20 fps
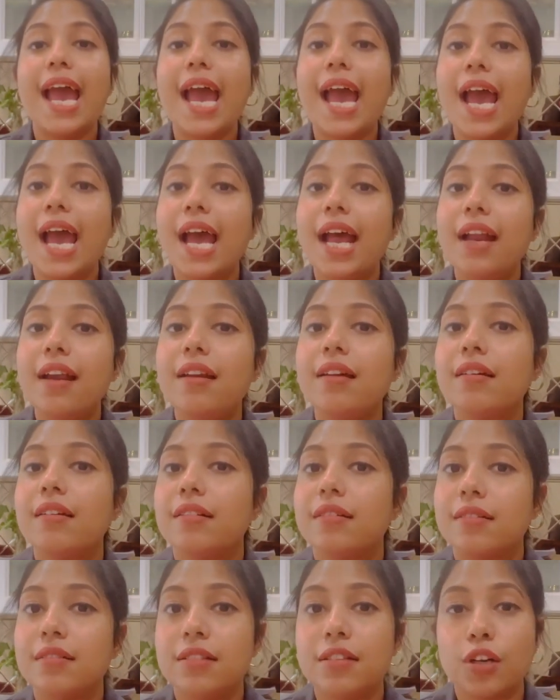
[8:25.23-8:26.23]
and
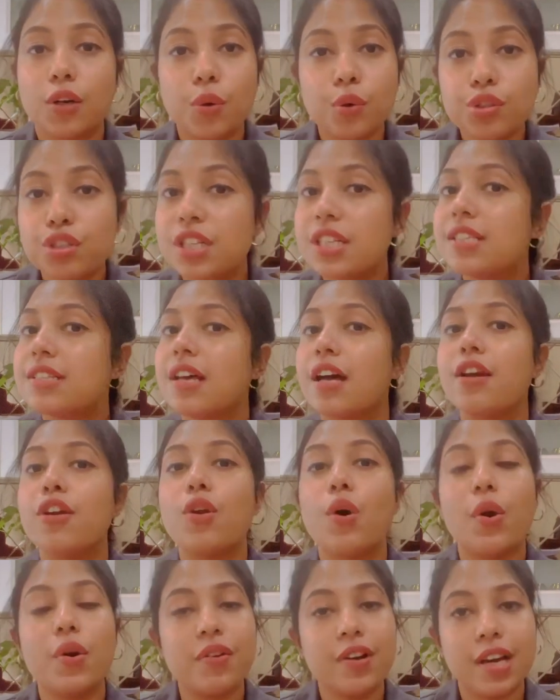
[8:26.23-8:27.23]
the questions are
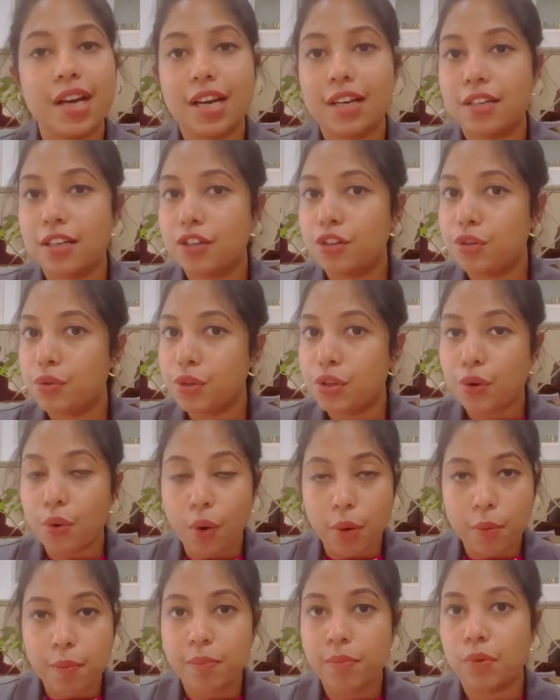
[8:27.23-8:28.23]
not related to
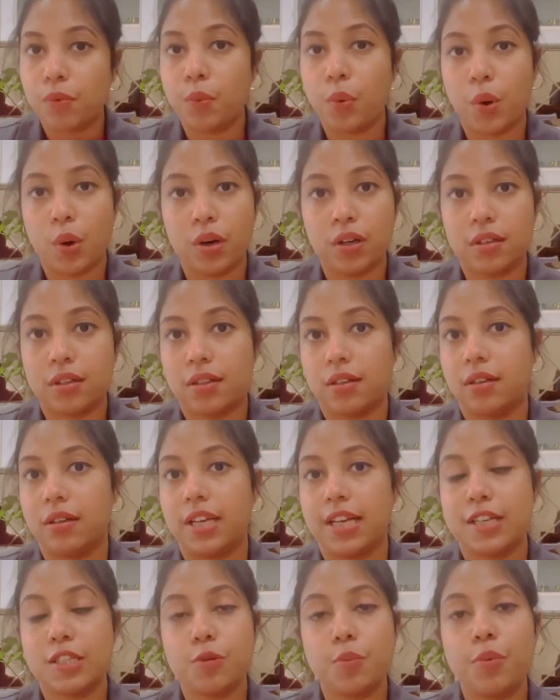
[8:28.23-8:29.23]
your work
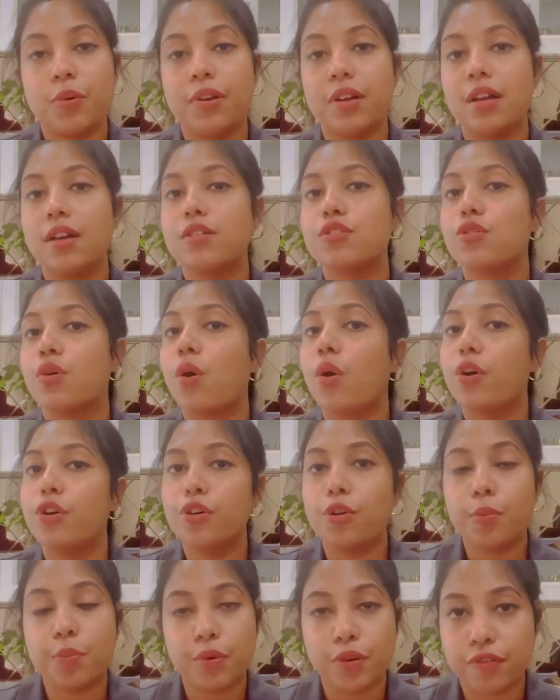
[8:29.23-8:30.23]
experience or
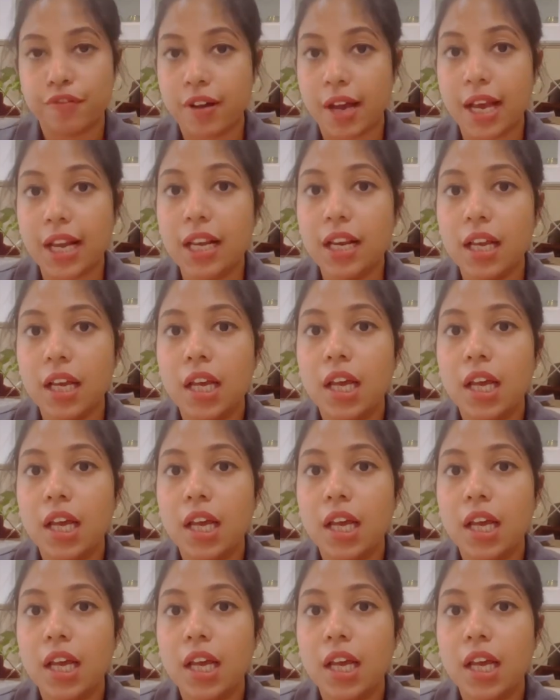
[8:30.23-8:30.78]
your profile,